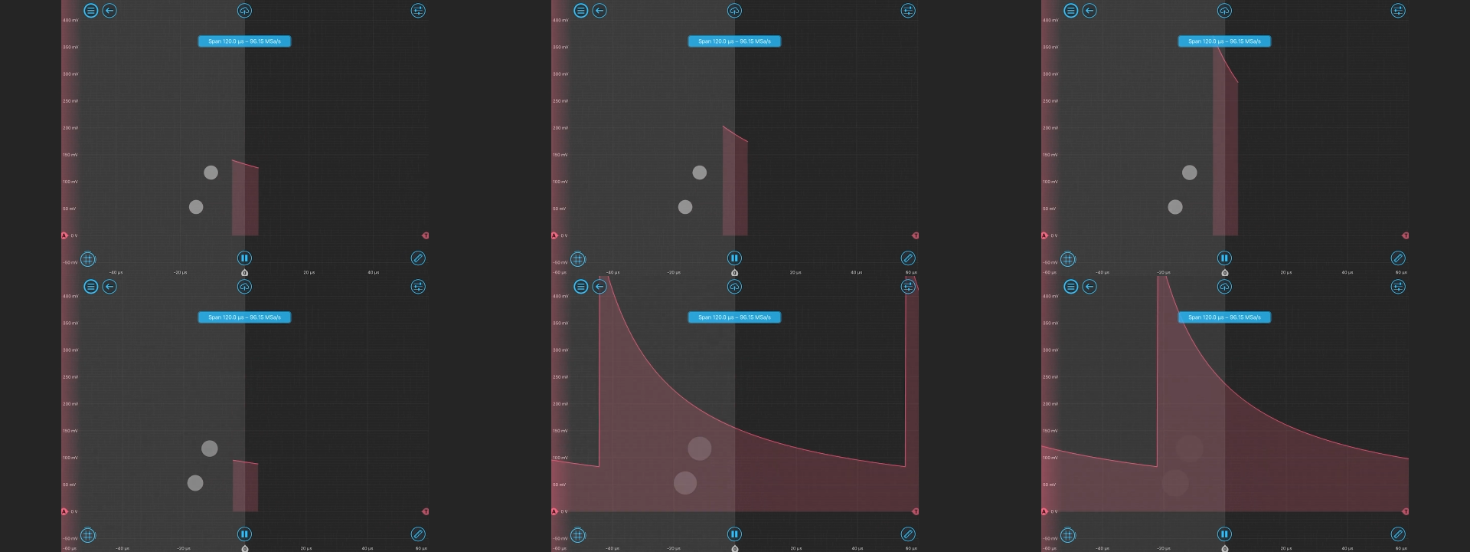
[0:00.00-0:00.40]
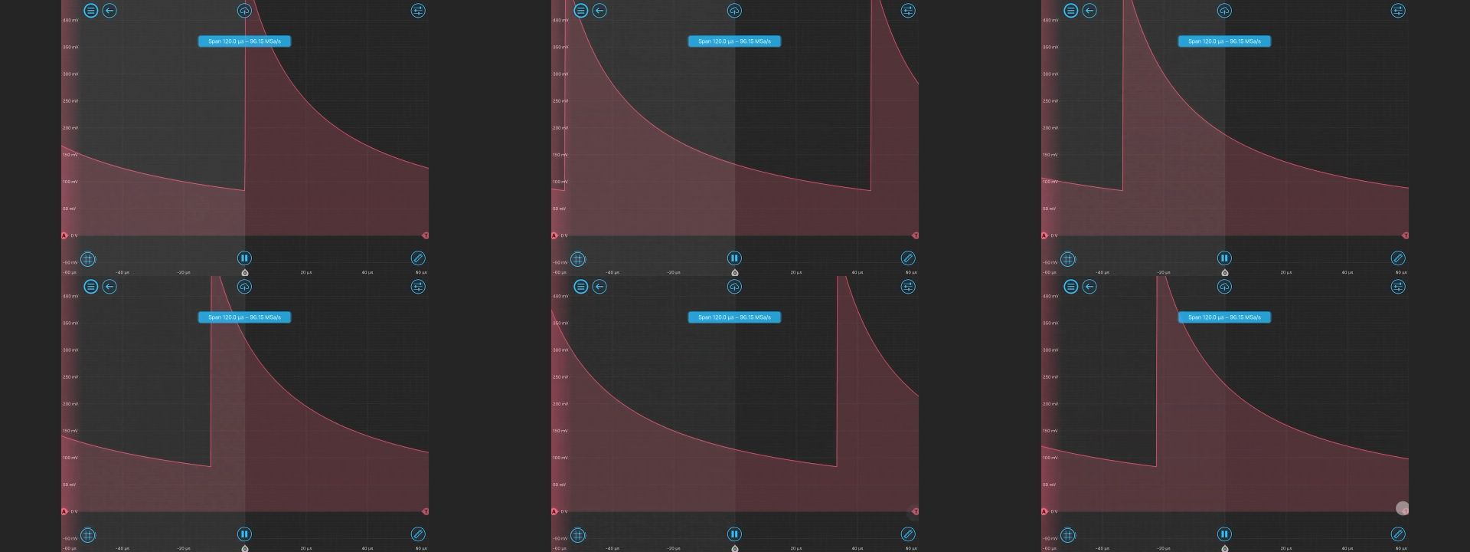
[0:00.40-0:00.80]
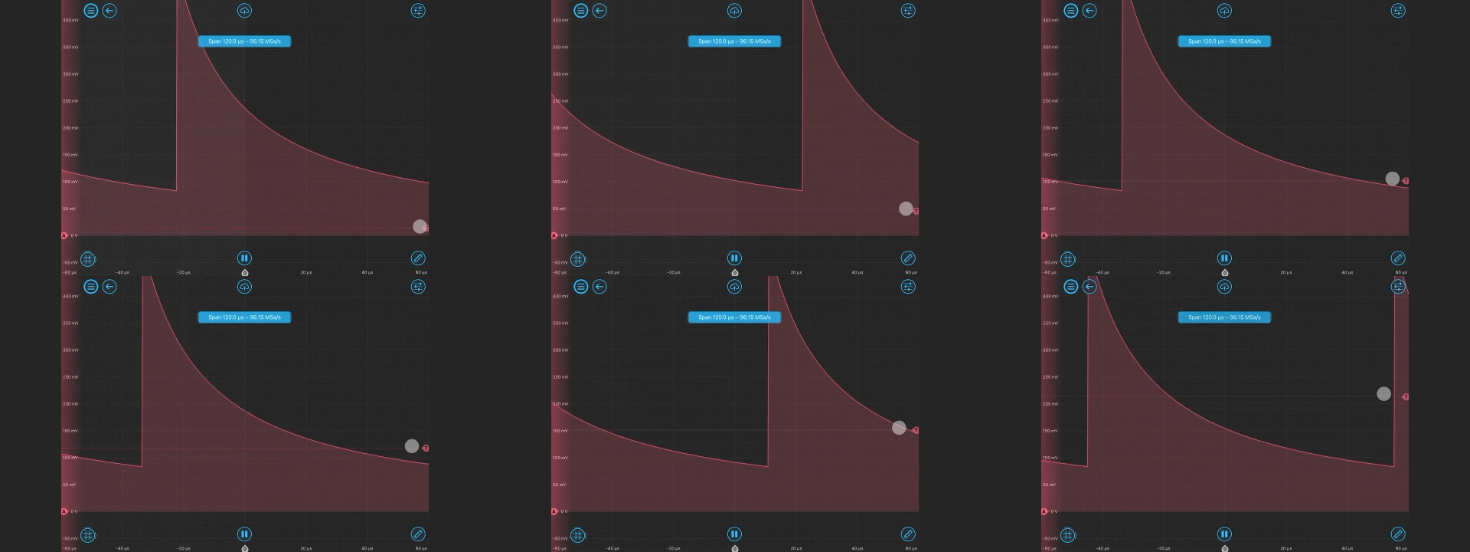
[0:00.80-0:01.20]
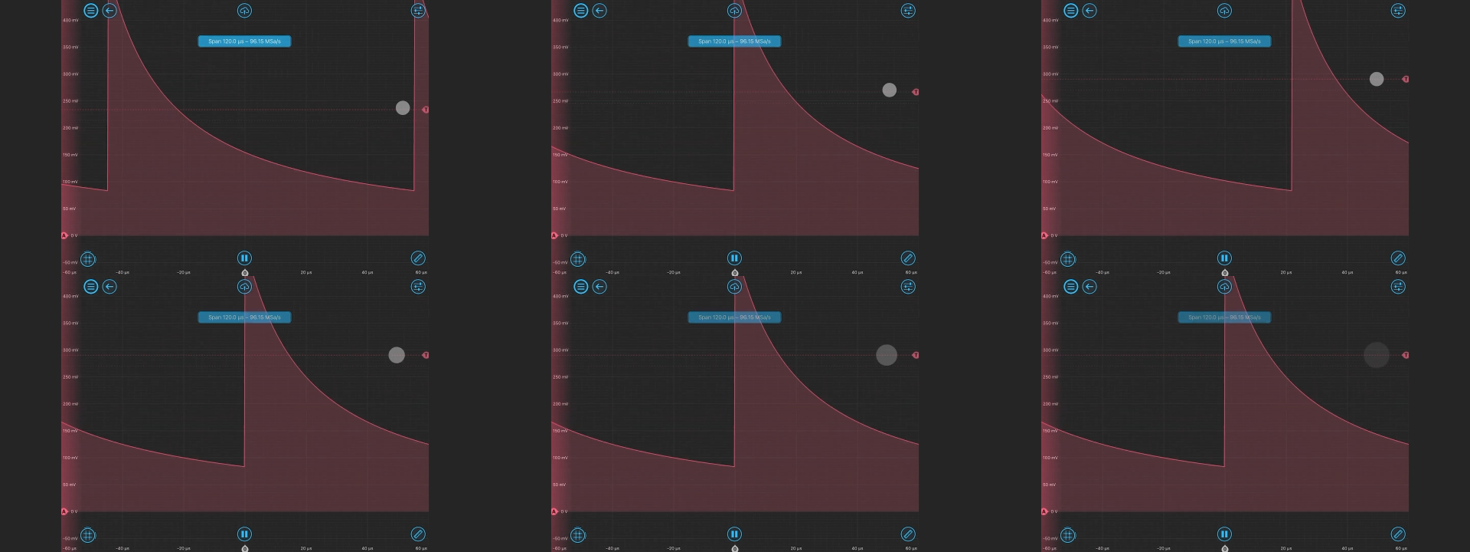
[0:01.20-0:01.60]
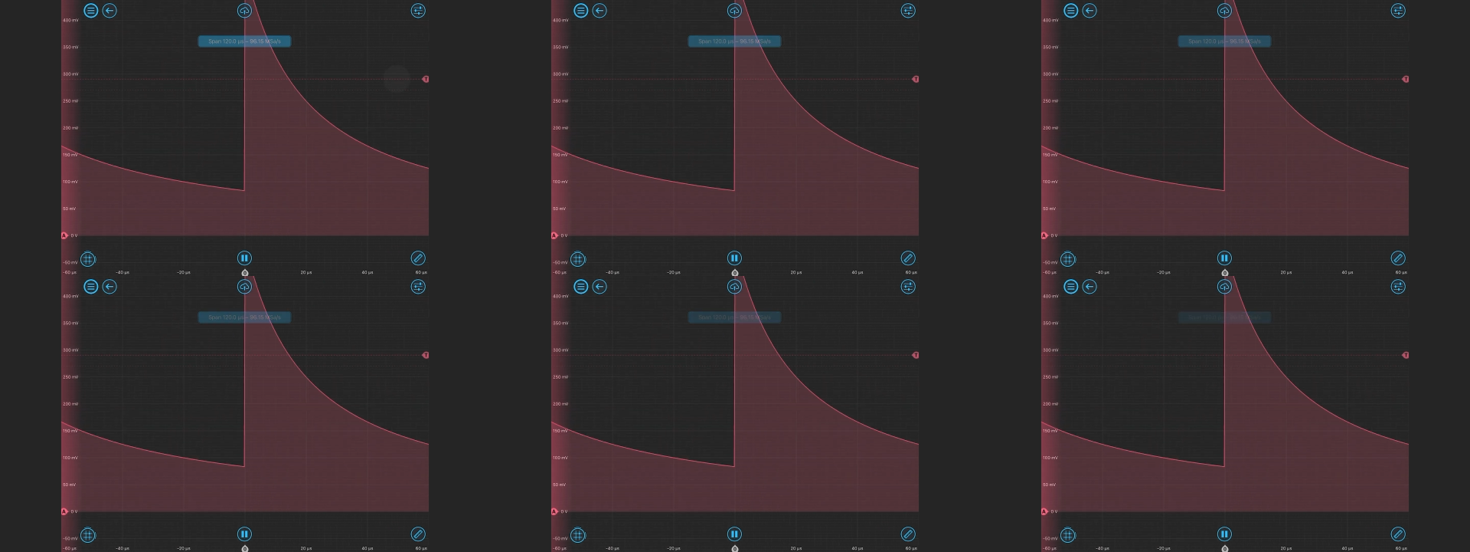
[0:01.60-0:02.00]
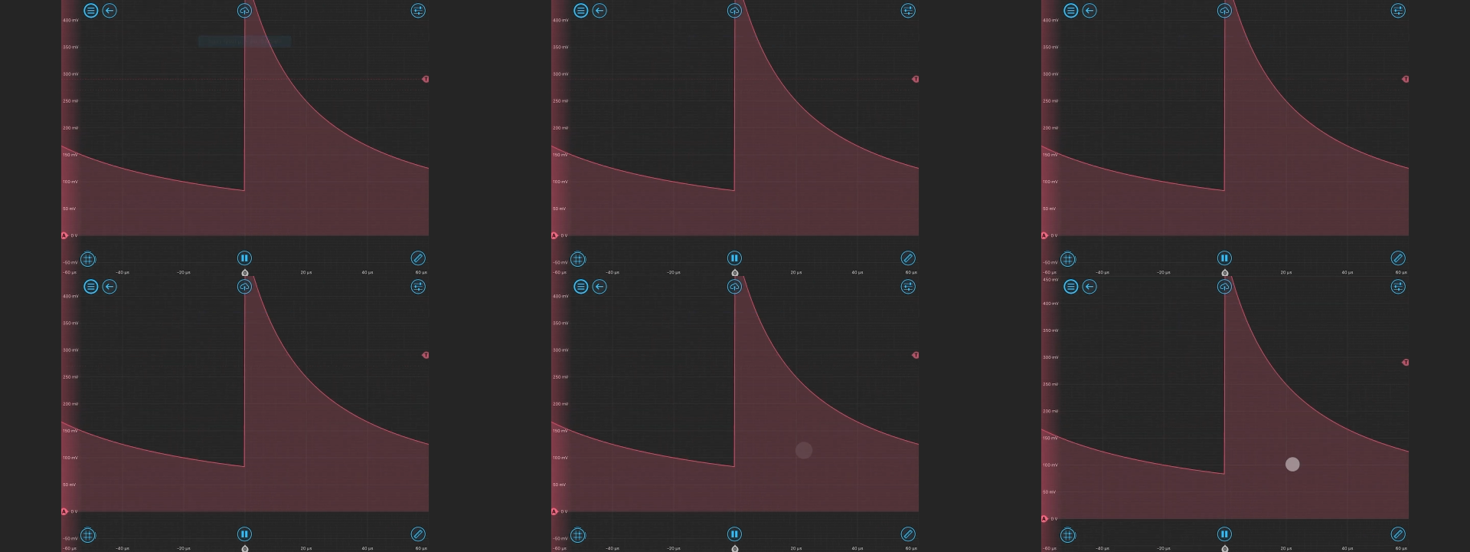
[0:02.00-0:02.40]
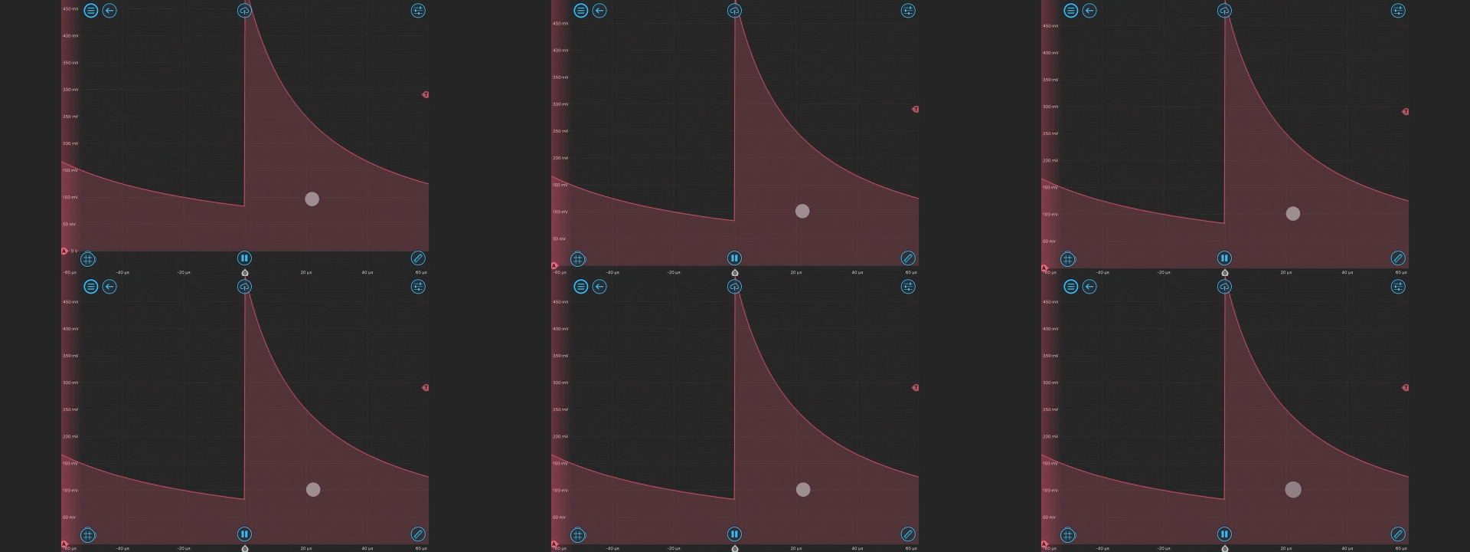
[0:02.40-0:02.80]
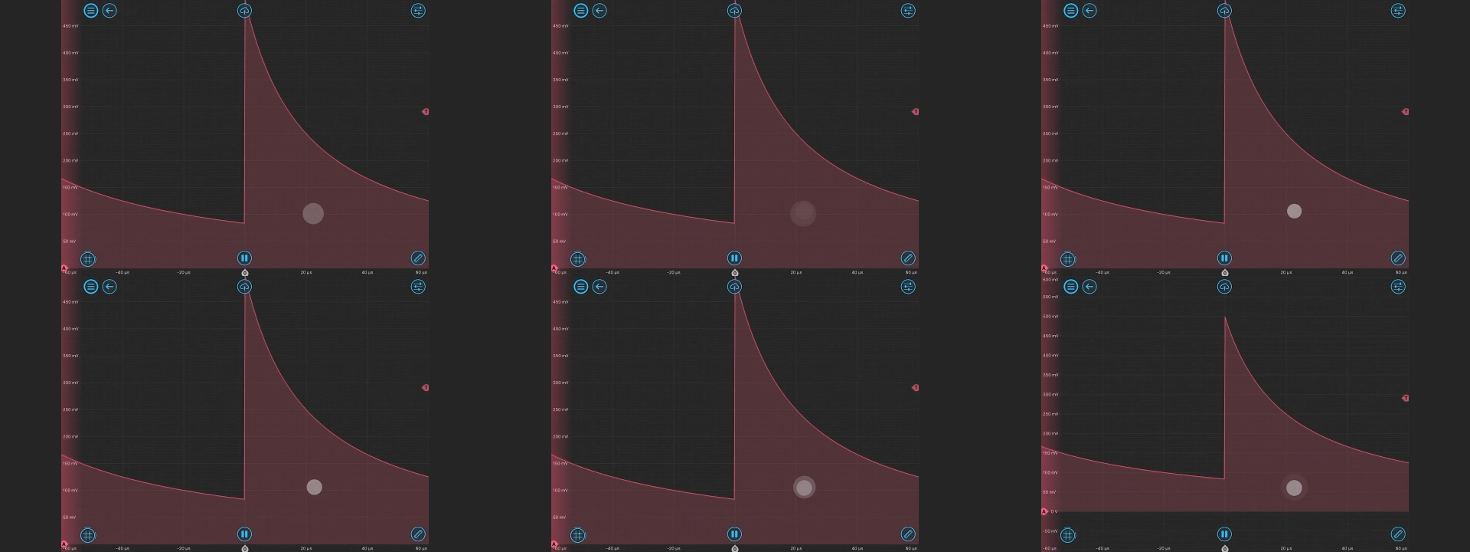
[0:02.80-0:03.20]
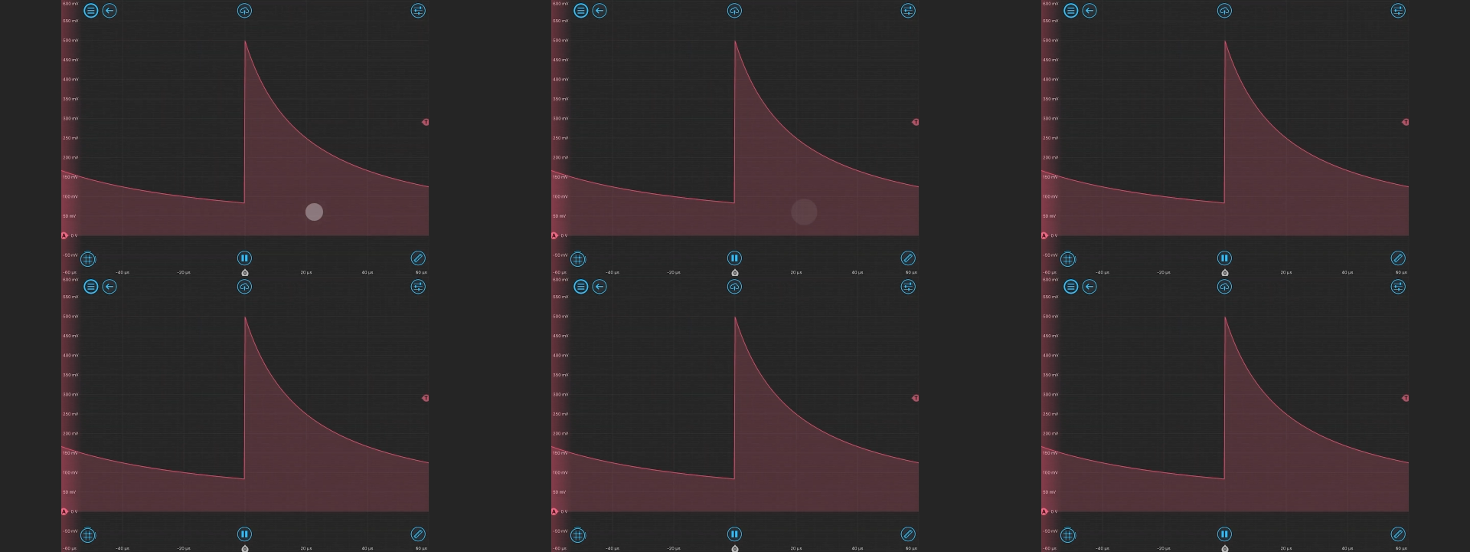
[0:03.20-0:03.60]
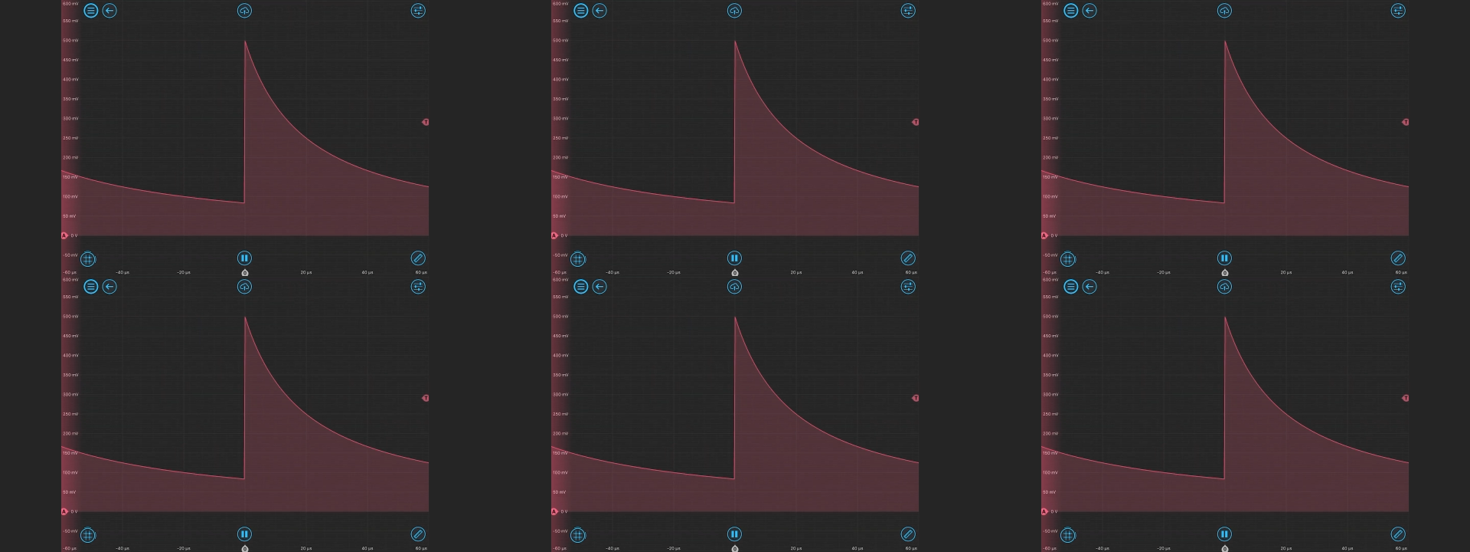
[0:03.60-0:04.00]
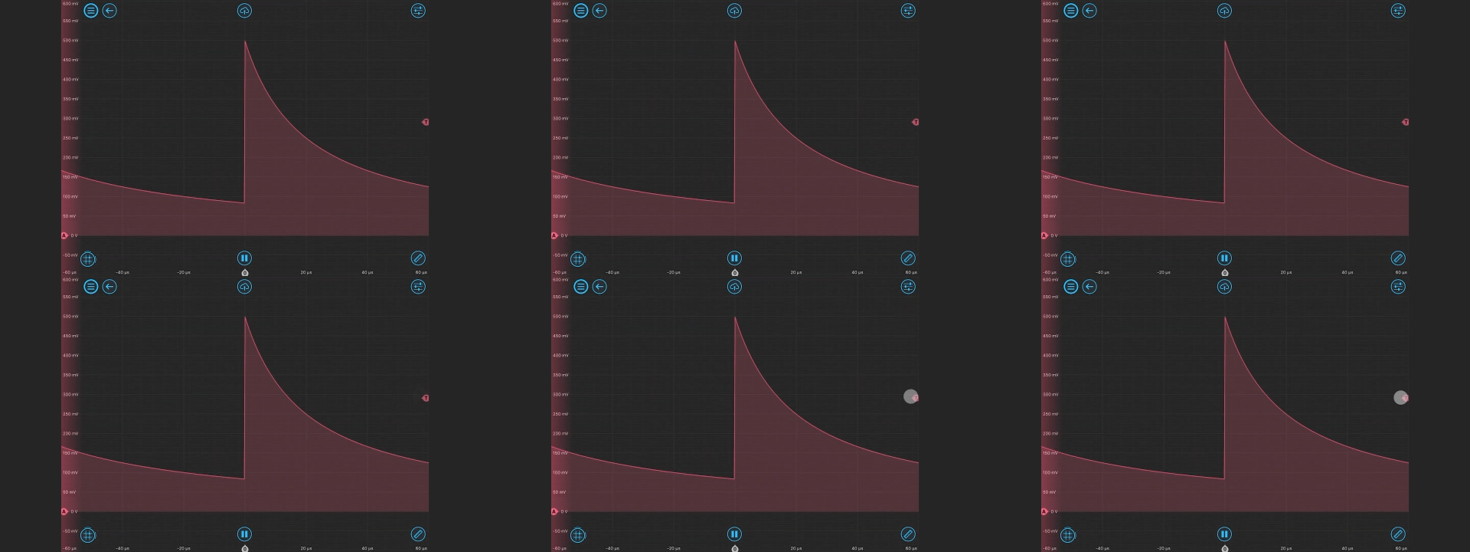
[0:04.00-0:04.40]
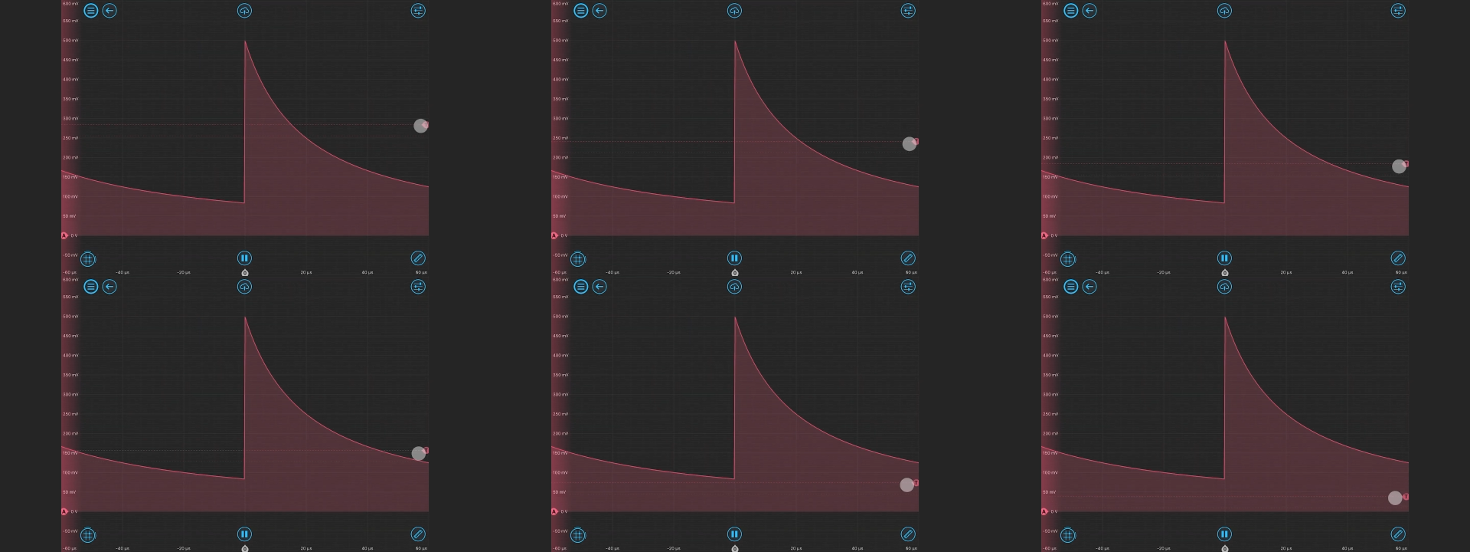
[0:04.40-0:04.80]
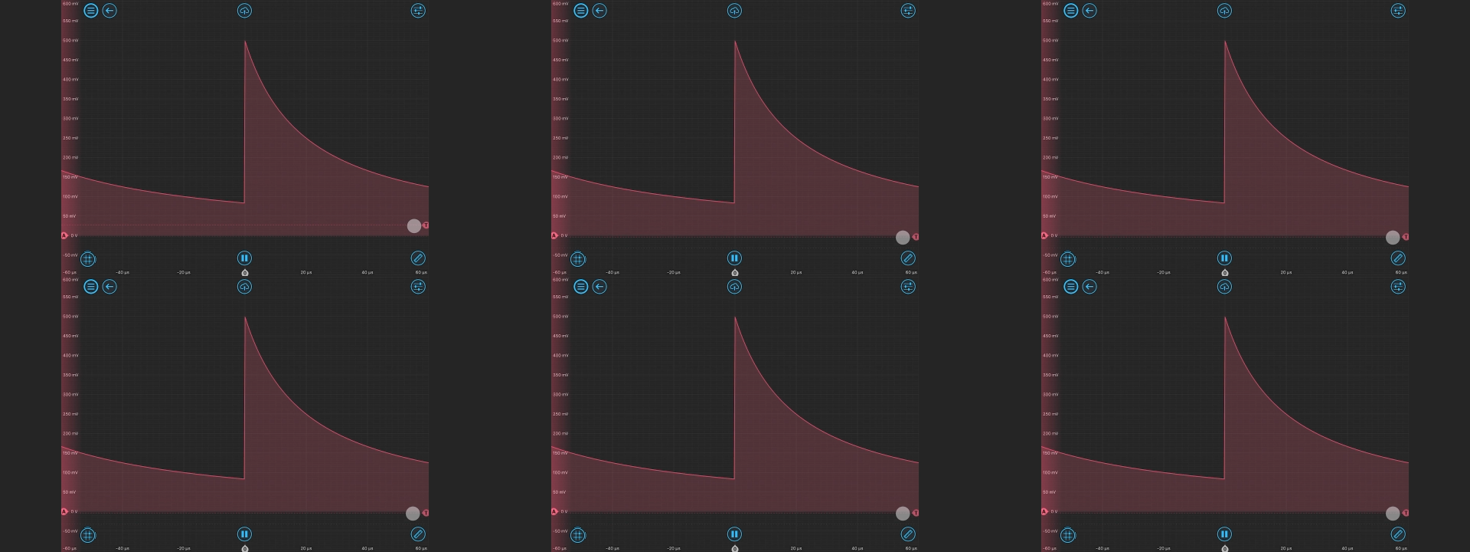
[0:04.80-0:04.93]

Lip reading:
(no speaker visible)